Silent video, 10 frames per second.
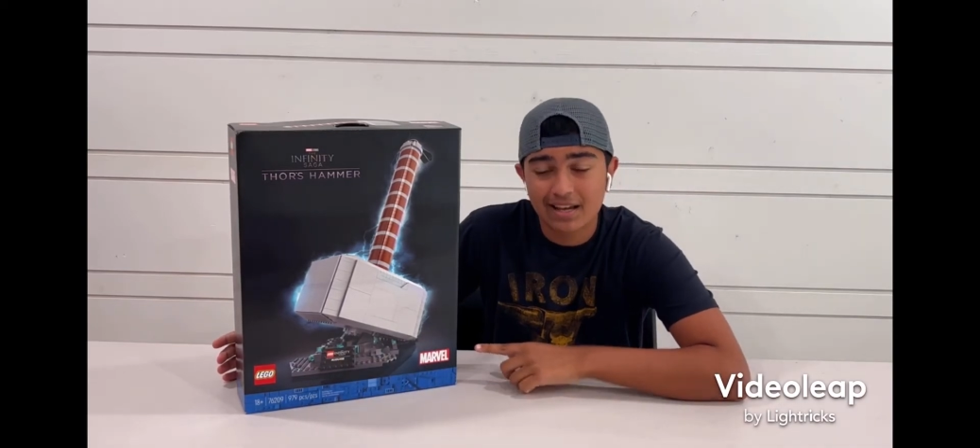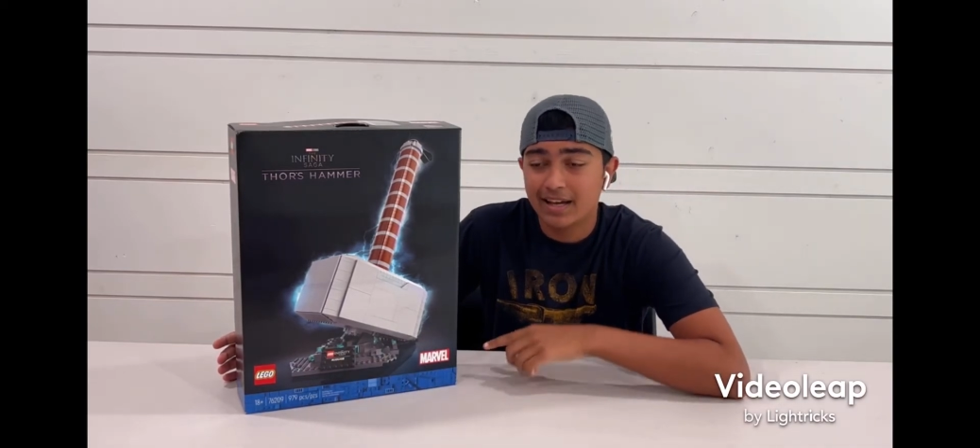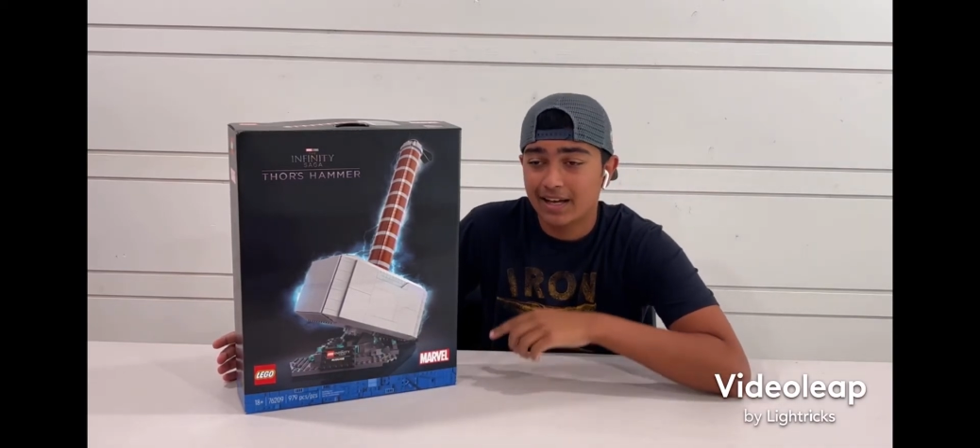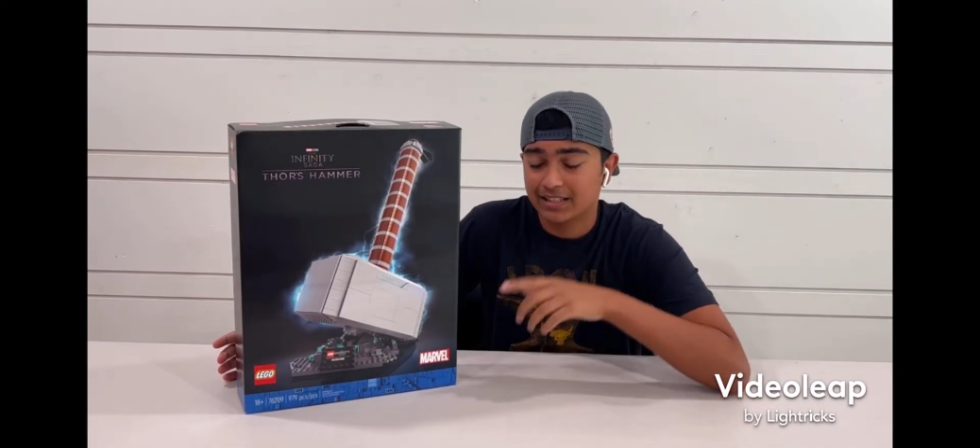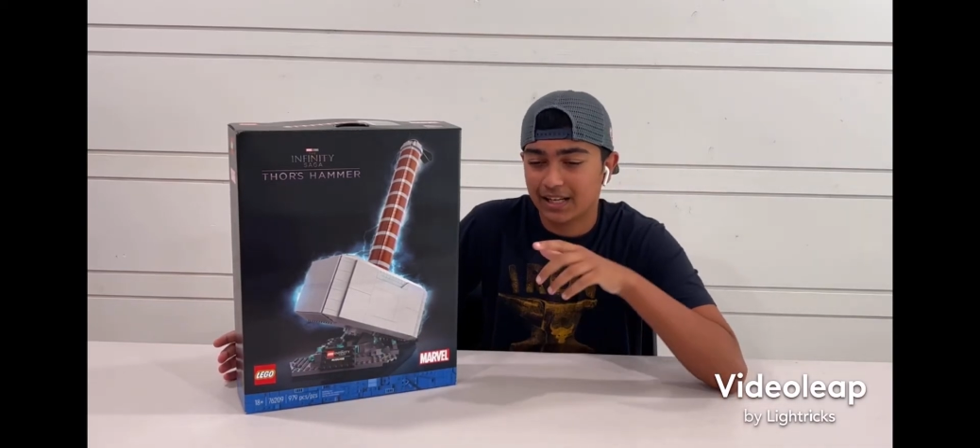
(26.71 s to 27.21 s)

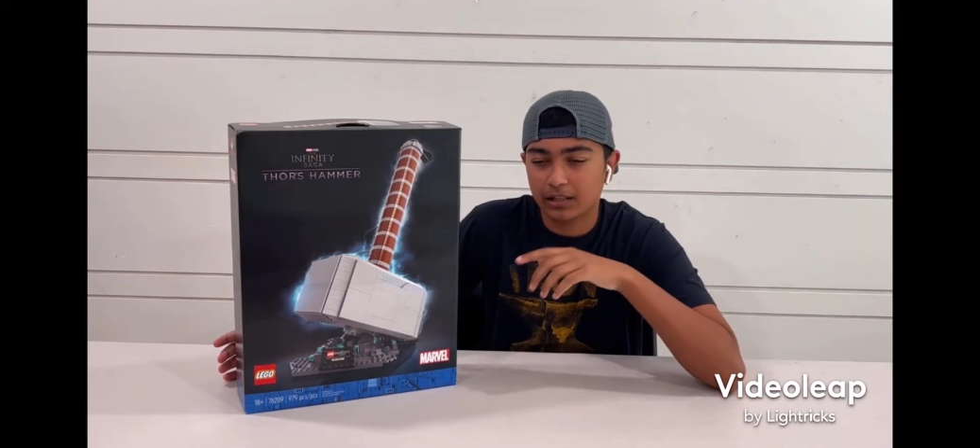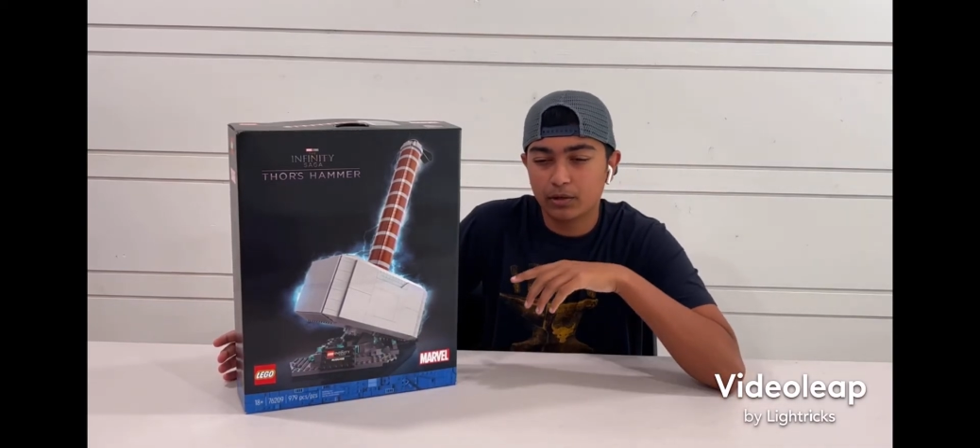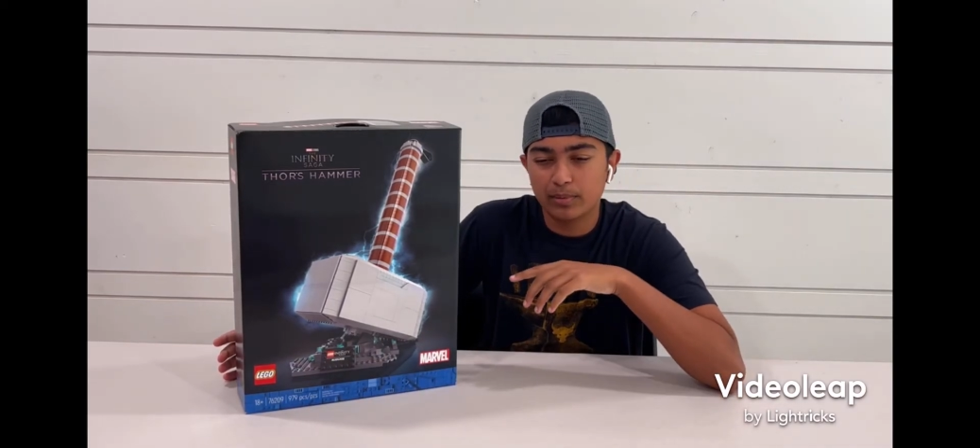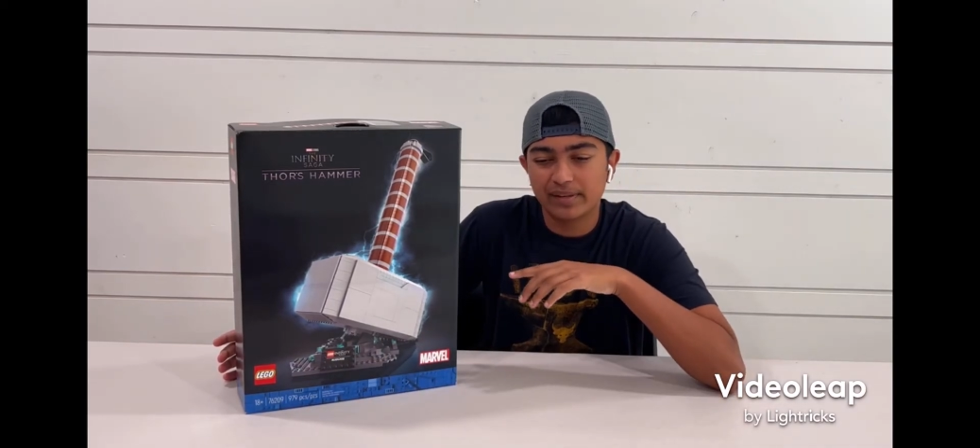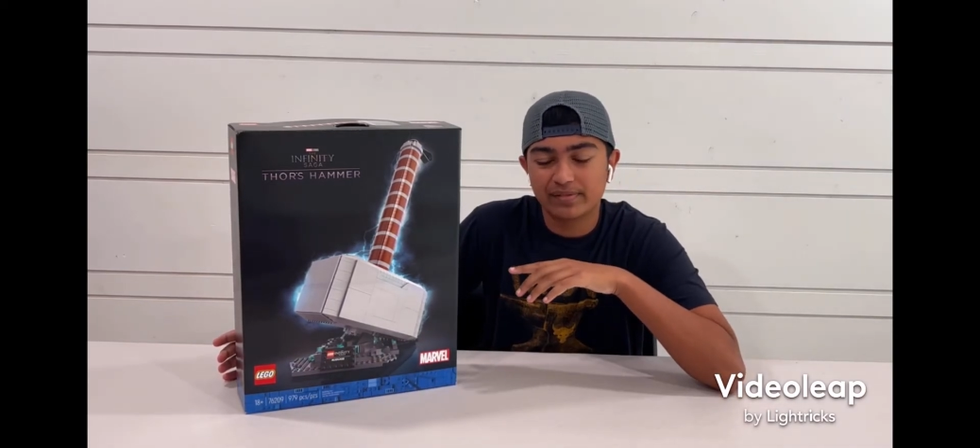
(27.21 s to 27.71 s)
it's got a little
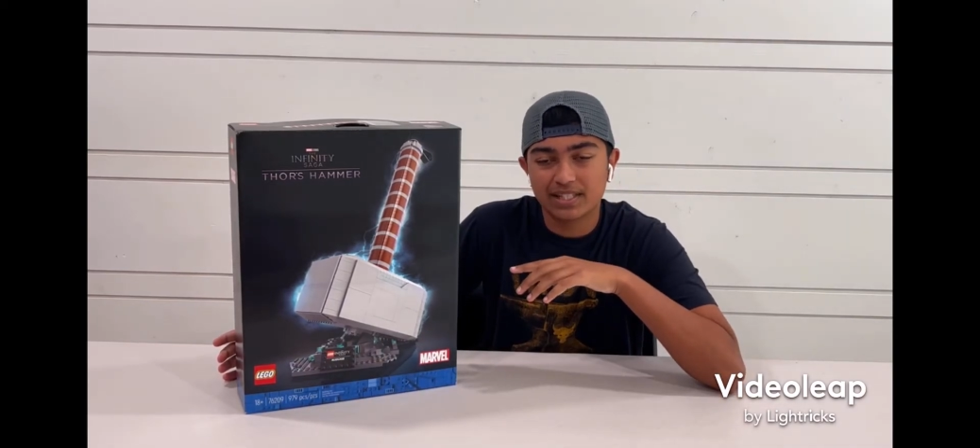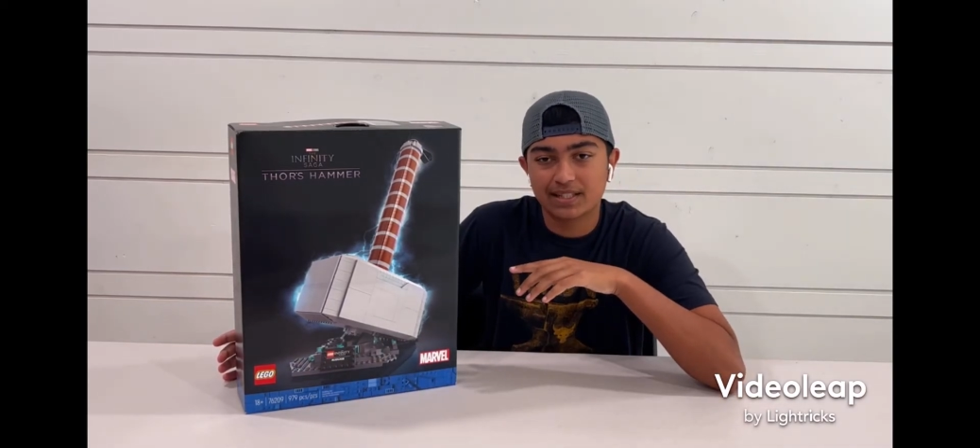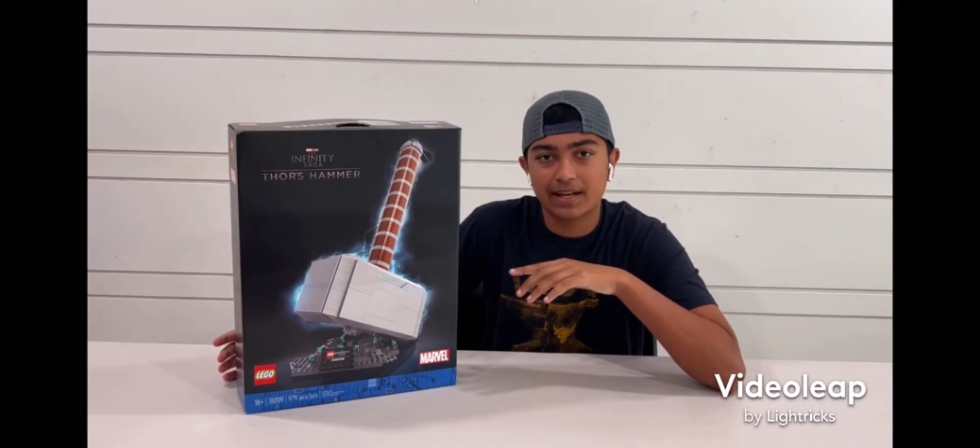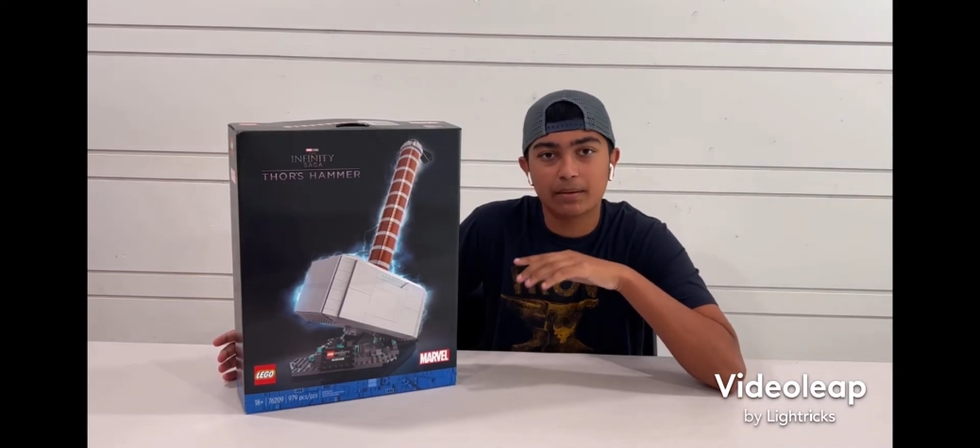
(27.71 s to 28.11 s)
bit of a slant,